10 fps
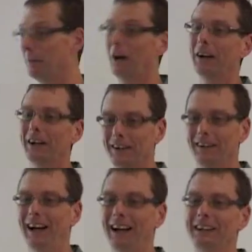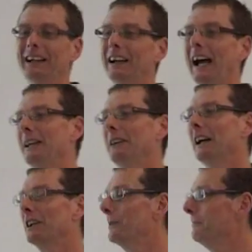by a
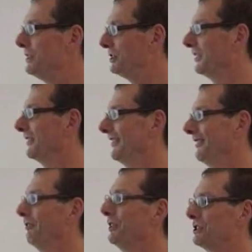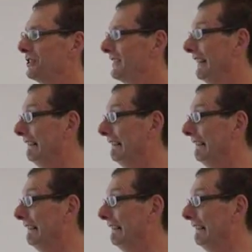commission which